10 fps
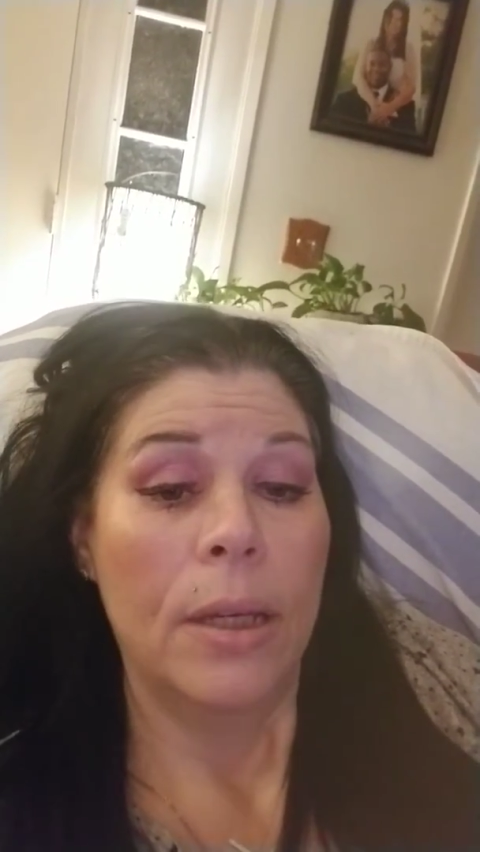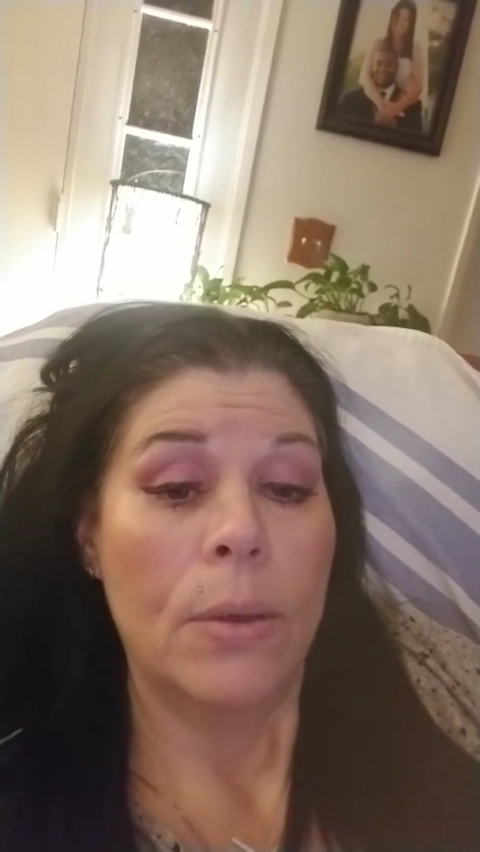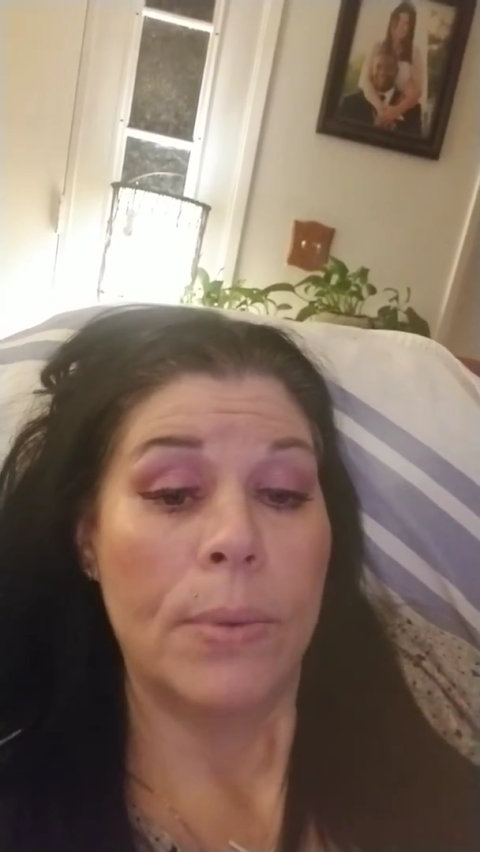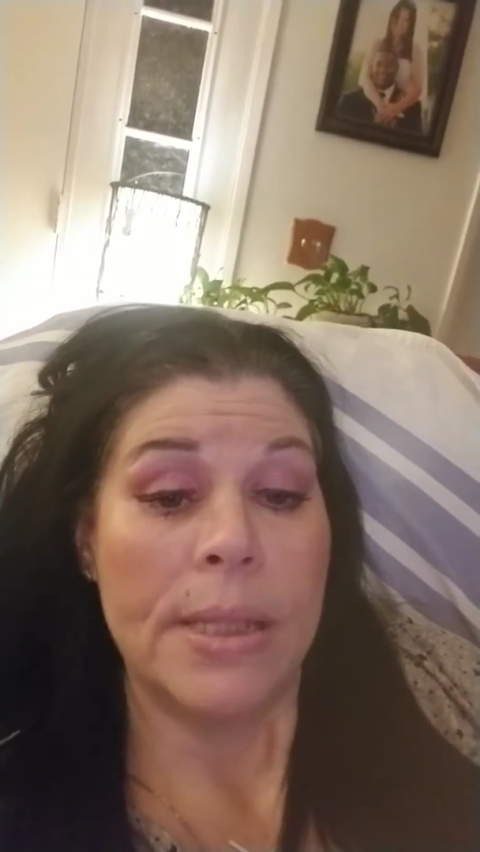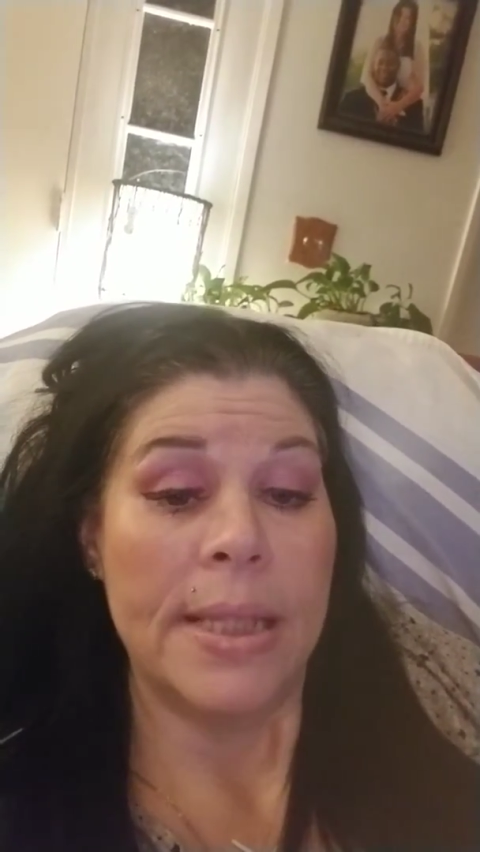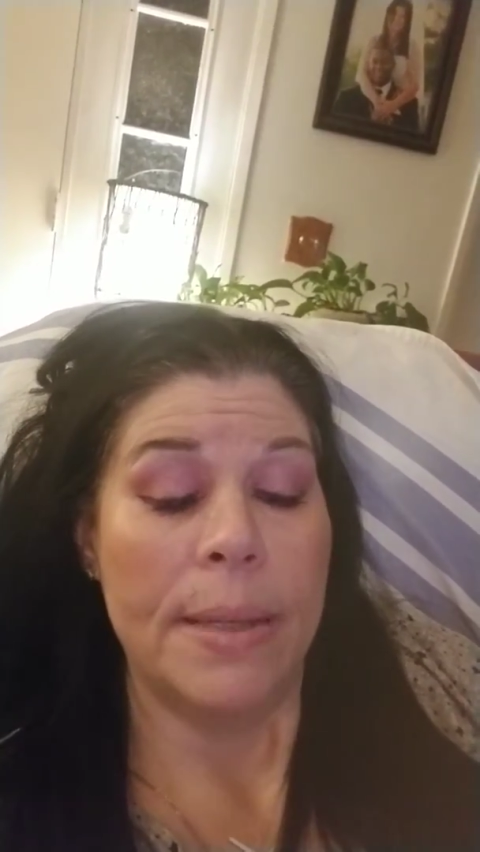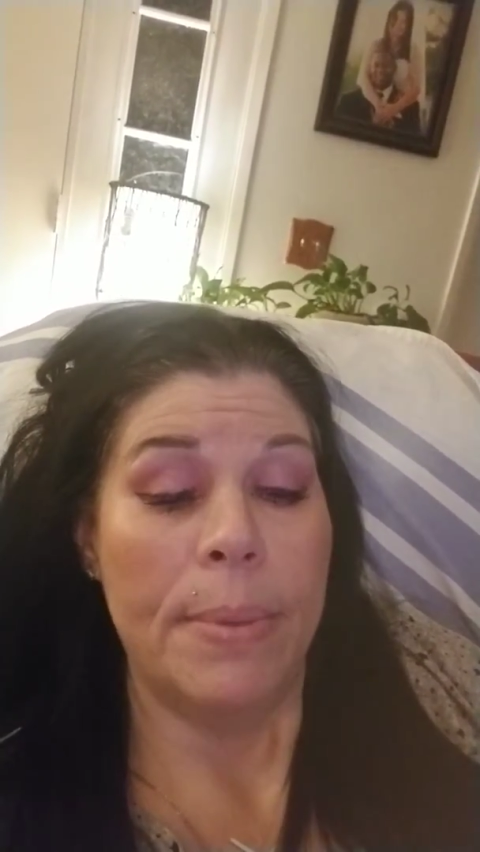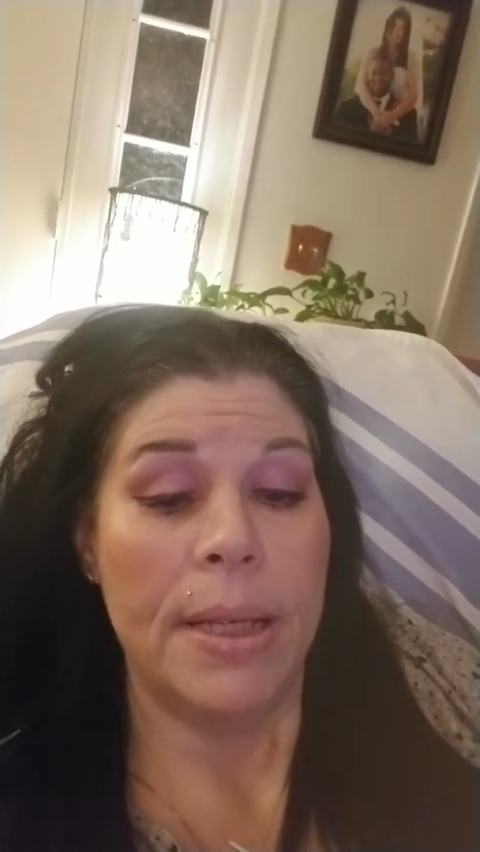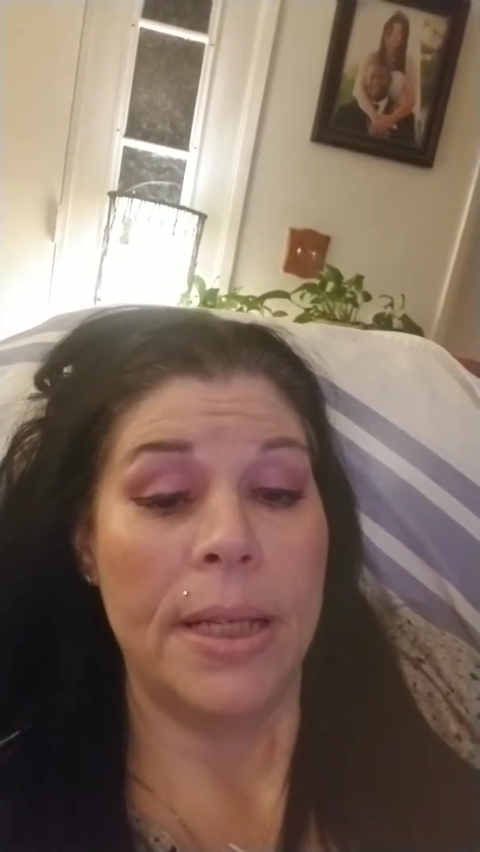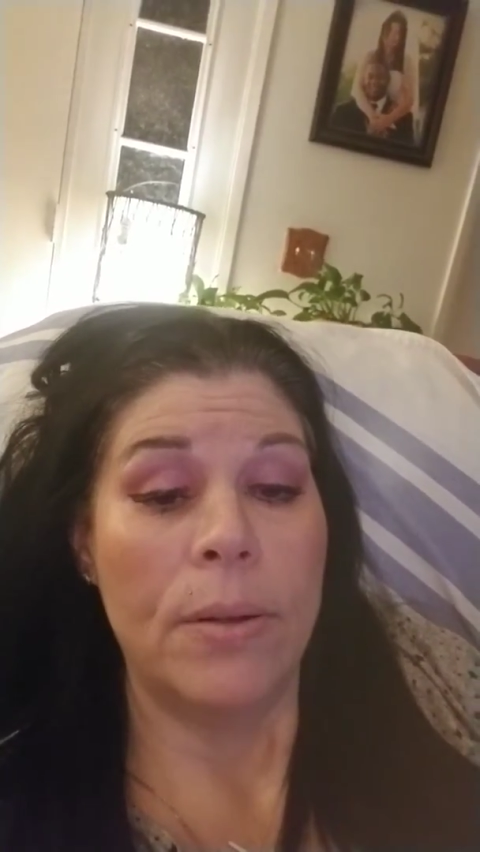with
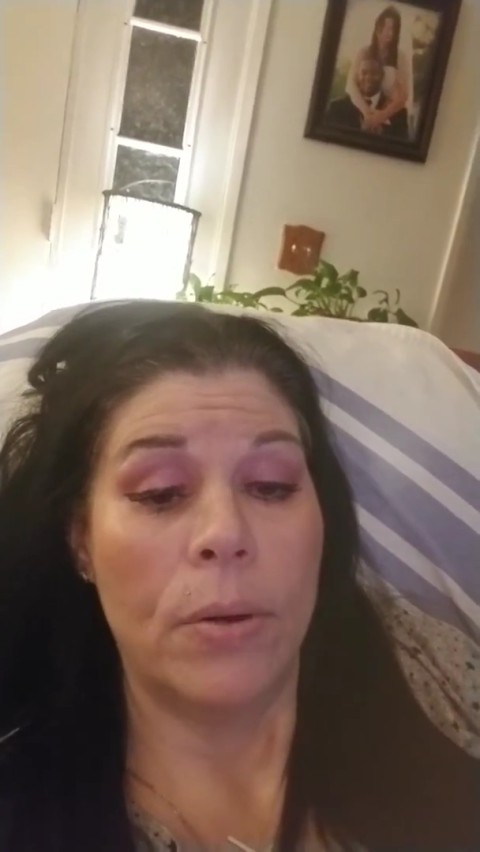CBD